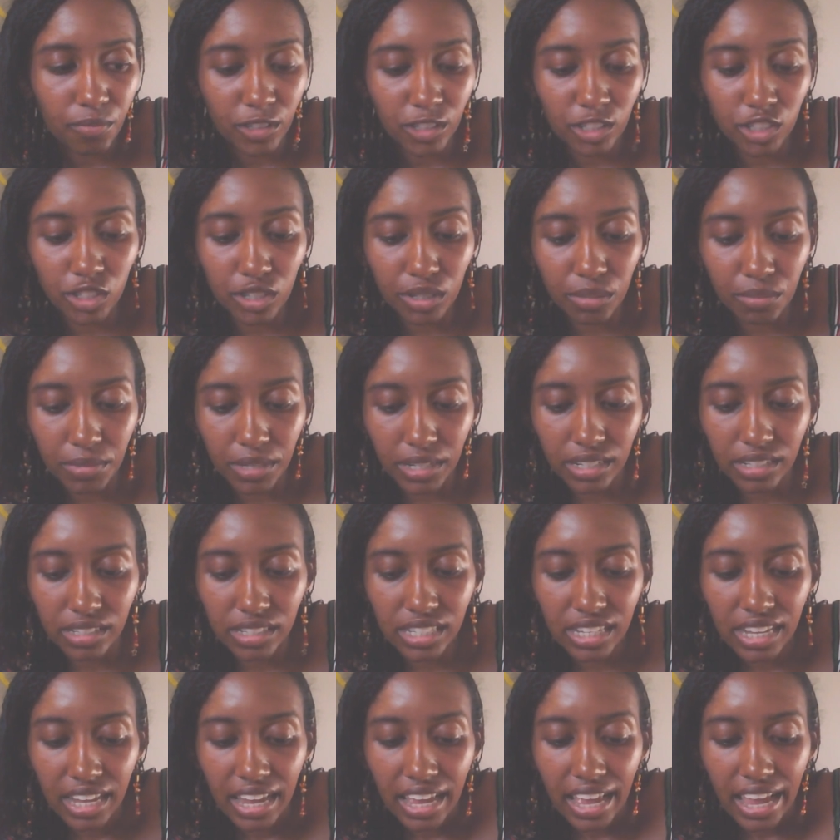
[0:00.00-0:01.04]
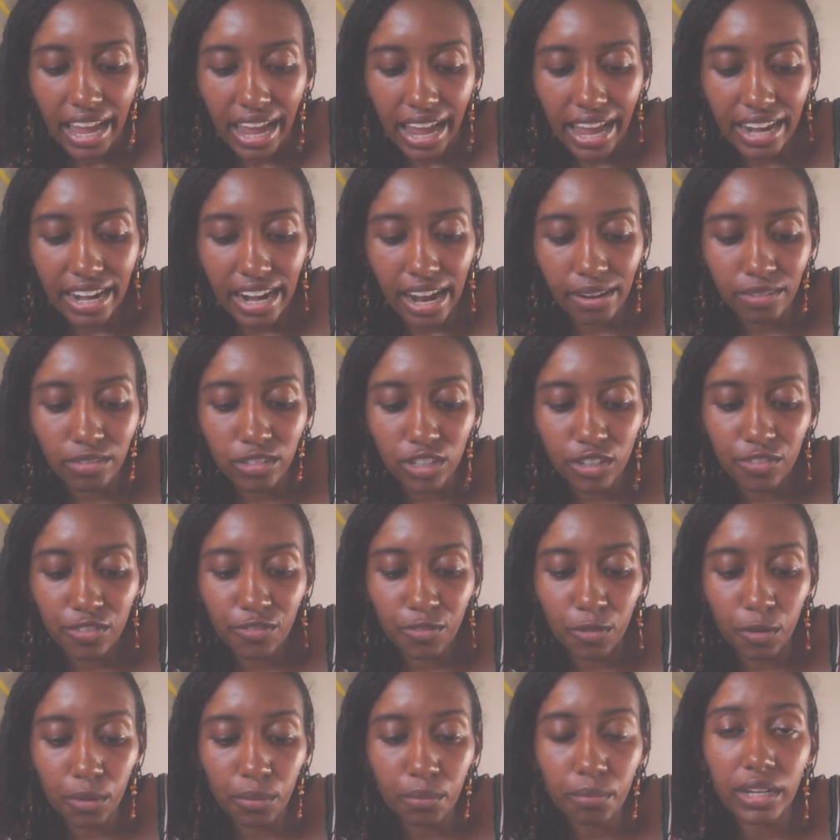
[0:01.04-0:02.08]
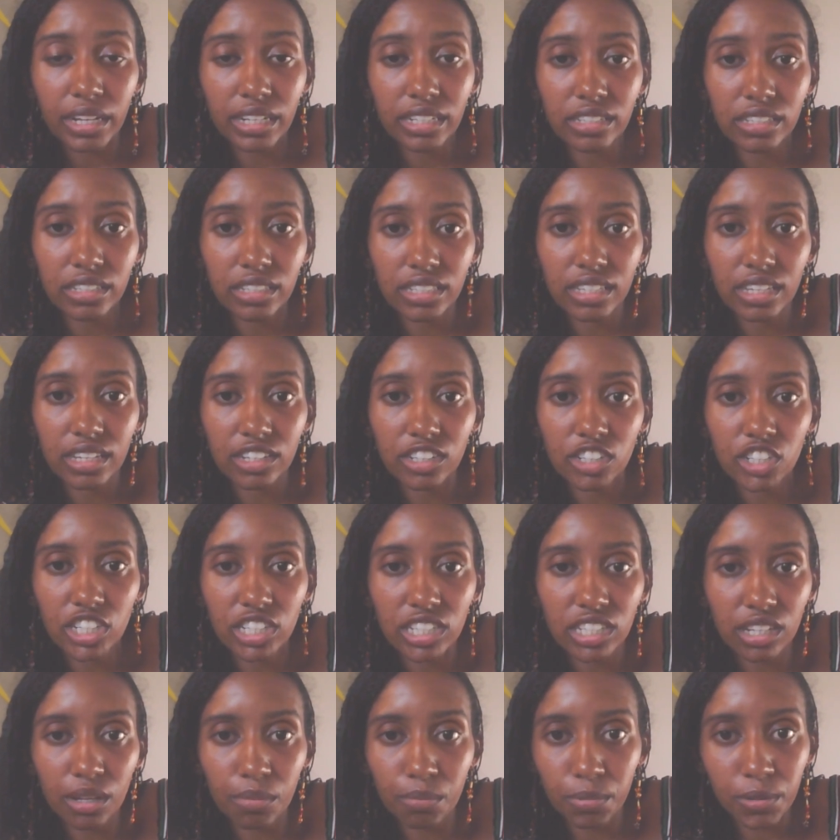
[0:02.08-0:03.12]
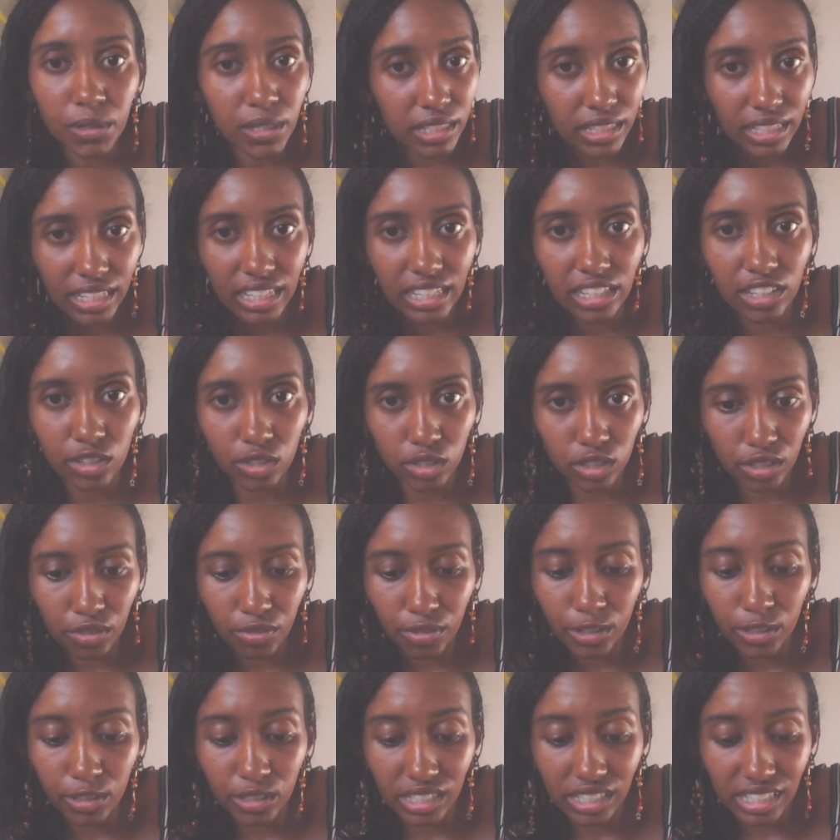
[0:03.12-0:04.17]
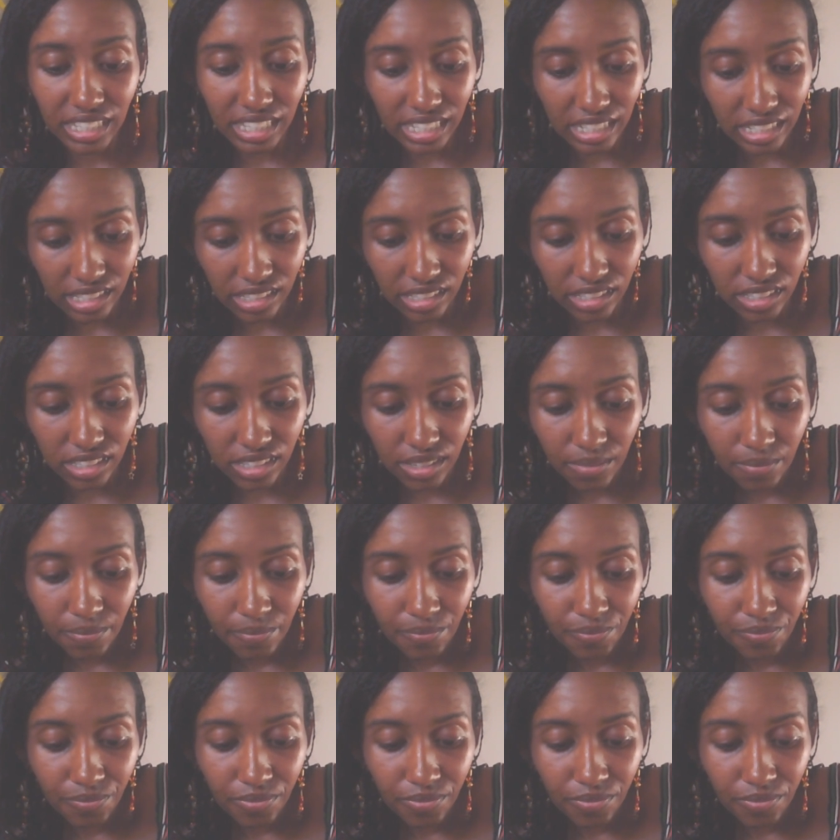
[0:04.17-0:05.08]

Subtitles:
for treatments. And after 4 months, she's completely healed of her diseases.